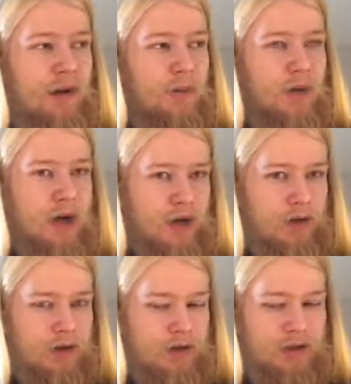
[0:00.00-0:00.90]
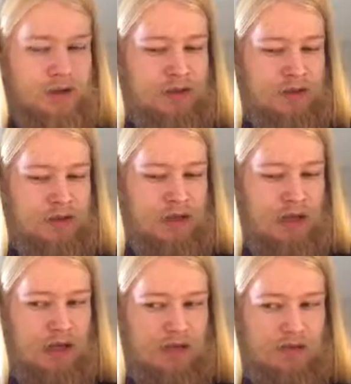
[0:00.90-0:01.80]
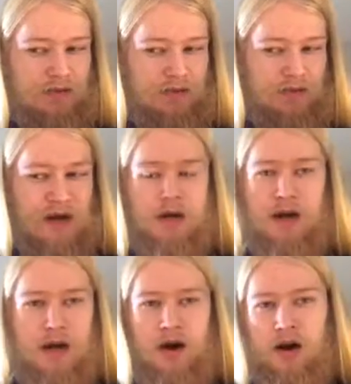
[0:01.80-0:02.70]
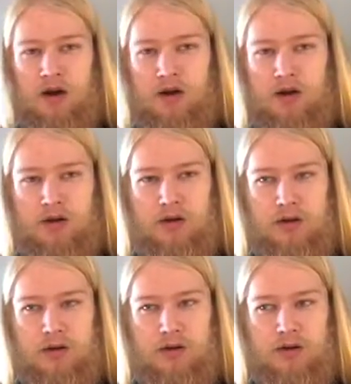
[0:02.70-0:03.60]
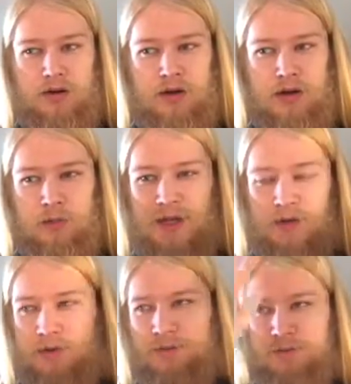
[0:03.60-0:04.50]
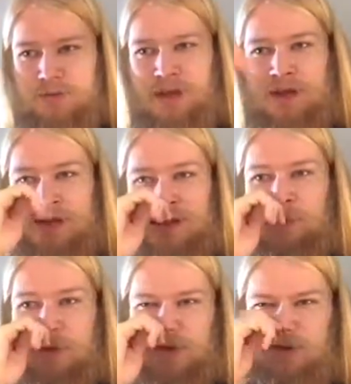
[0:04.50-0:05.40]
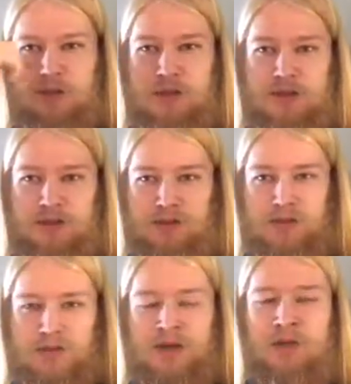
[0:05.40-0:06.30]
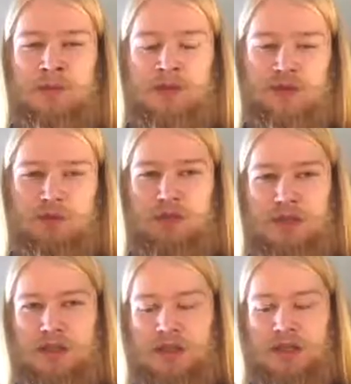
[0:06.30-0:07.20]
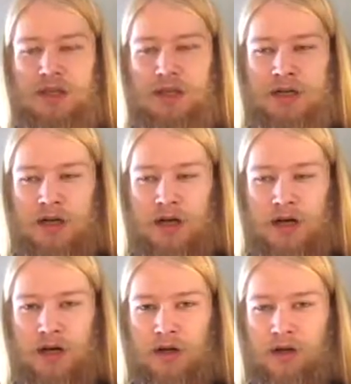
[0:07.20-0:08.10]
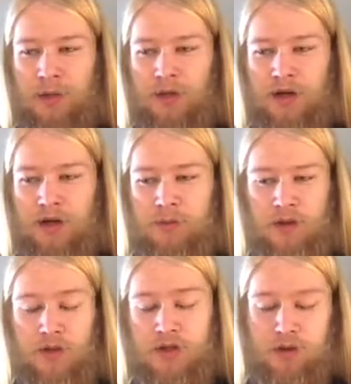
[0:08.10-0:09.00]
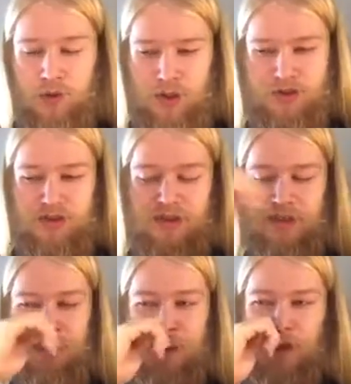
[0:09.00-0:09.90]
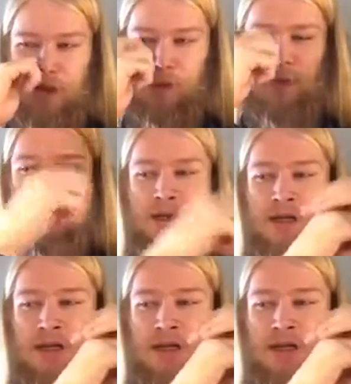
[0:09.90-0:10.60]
where it is very hard. I mean, in the modern political environment with the immigration crisis that happened,